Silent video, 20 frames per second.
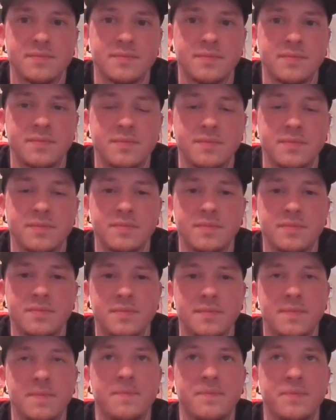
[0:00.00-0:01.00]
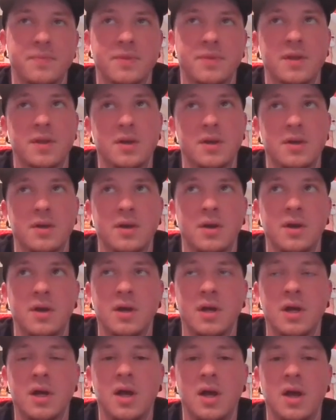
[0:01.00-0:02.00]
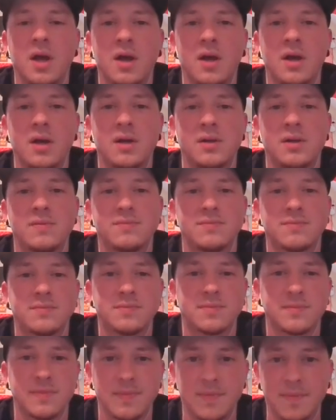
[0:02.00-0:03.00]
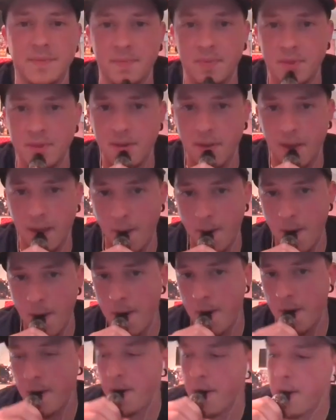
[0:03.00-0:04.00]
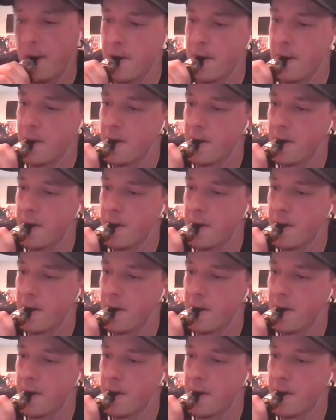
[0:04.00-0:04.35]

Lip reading: [no speech]